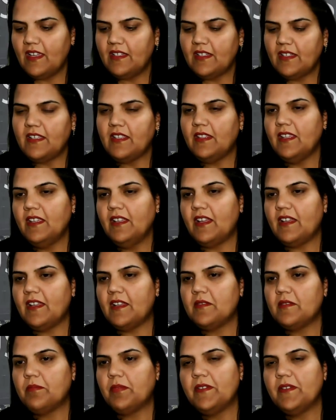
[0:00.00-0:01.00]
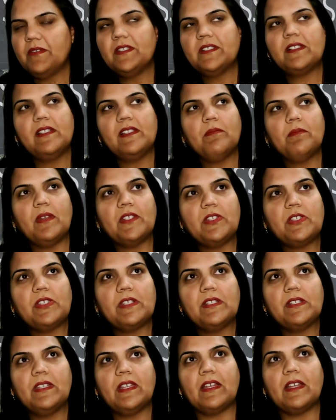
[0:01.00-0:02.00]
And I think I had previously
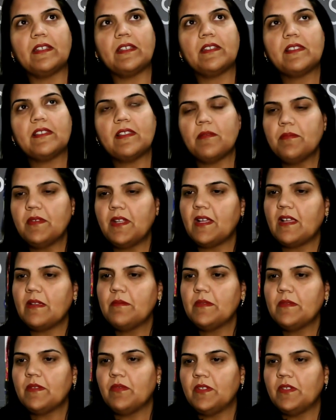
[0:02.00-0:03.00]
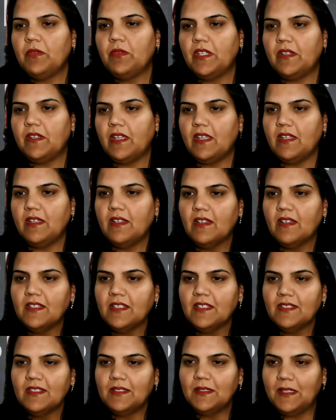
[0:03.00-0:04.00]
mentioned that sometimes when we read
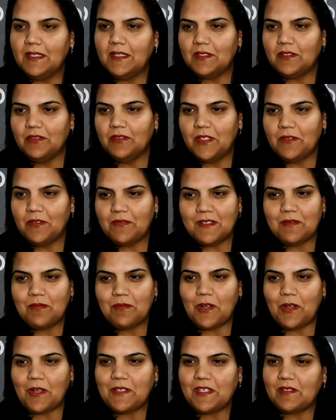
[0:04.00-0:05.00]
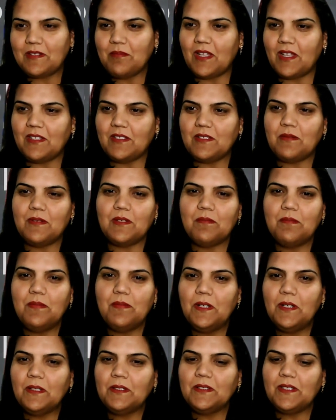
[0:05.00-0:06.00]
these different project management
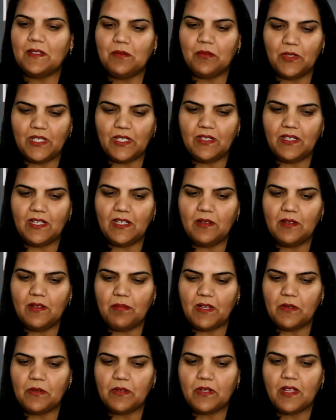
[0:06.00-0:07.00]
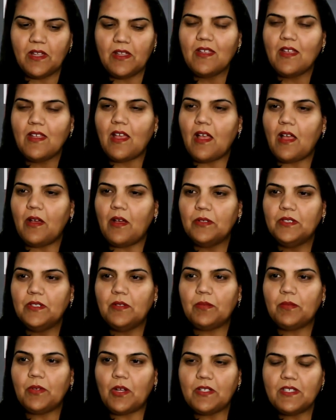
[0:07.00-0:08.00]
books and we read about how
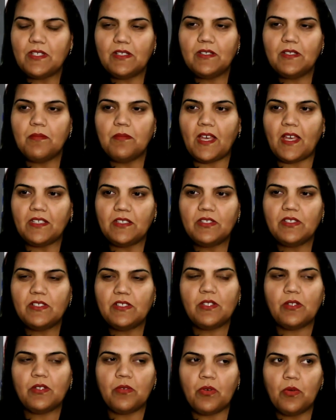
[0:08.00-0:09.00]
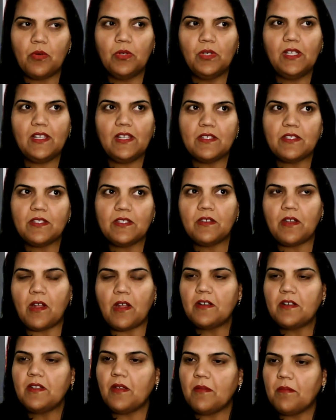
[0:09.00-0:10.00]
the project manager's role is
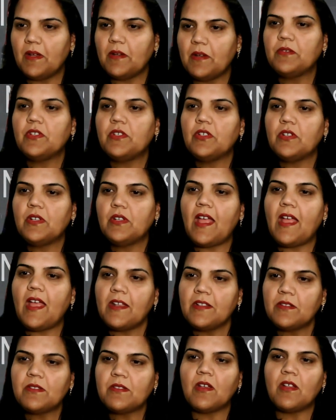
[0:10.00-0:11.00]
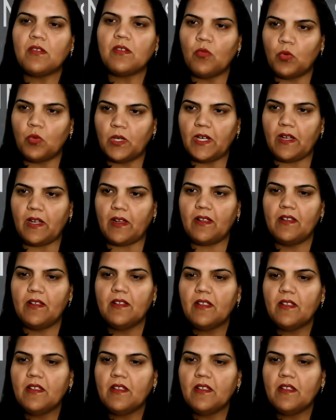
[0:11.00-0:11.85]
not about hands on work,